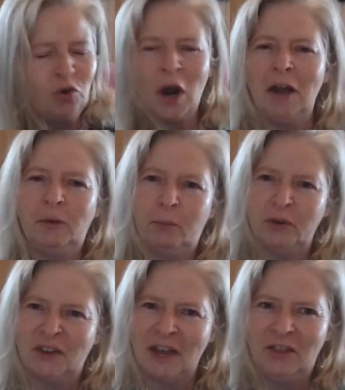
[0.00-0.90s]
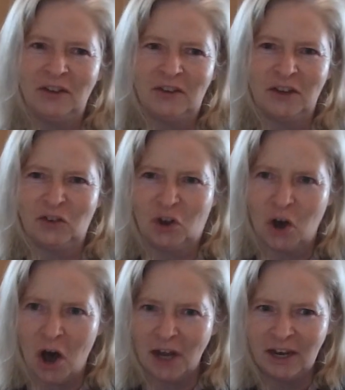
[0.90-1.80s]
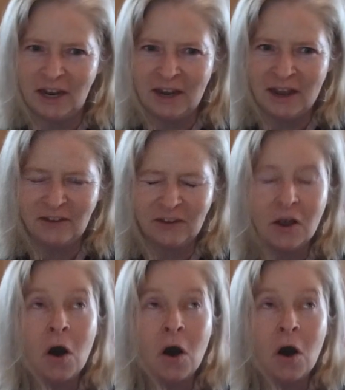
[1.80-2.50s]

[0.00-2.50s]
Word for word: try to present this as godliness?